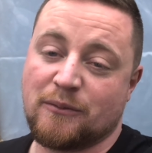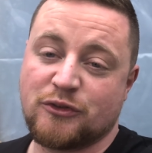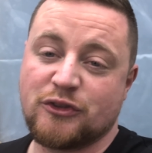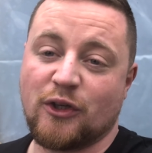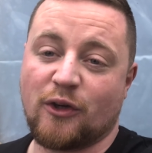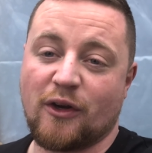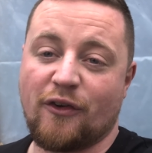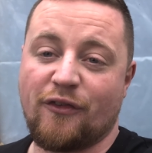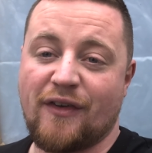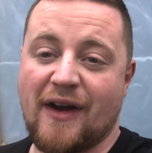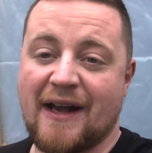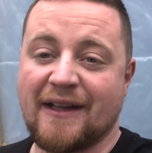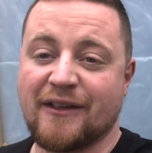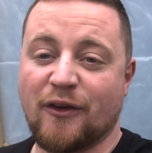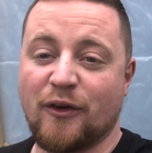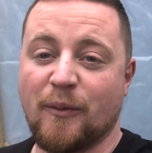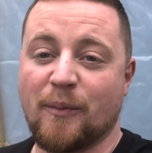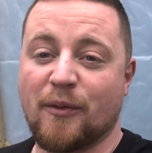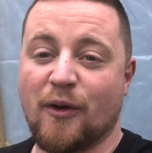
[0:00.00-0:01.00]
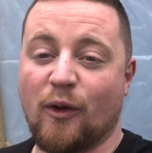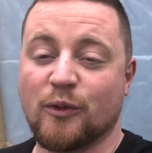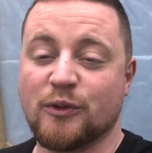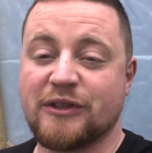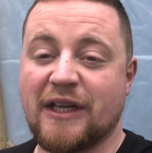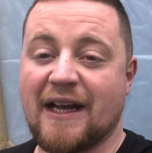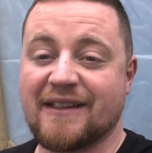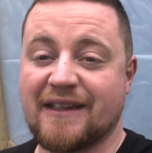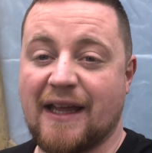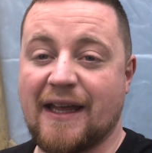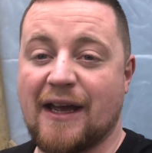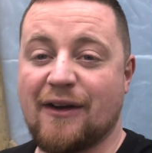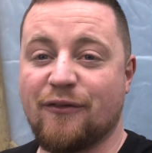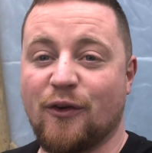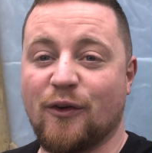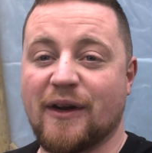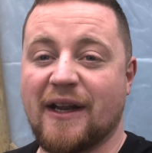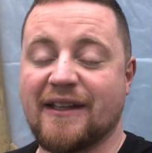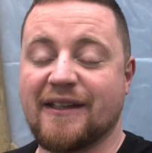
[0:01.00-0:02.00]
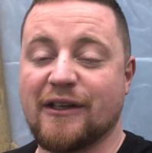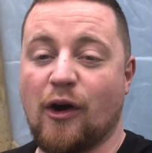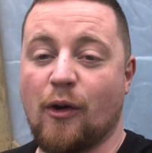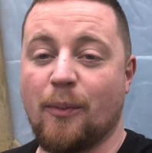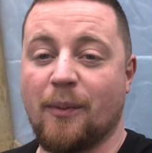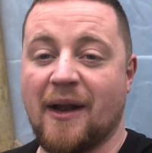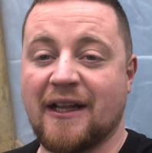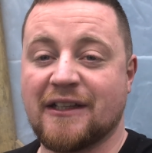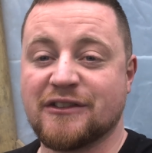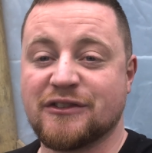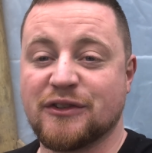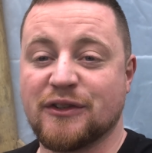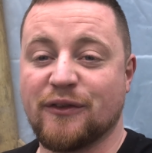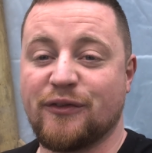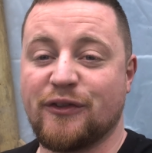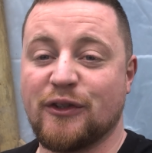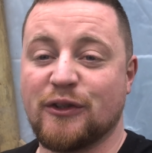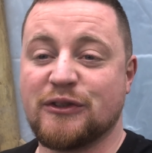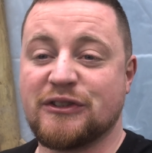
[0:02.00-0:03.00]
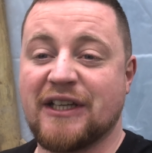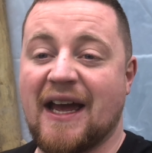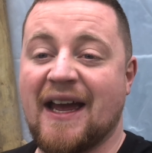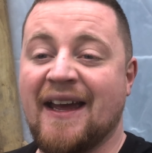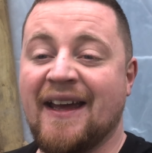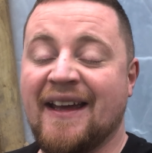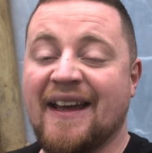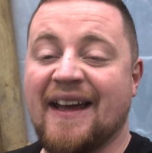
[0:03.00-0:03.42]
I'm sure I'll find a new project. I have already got plans for the future,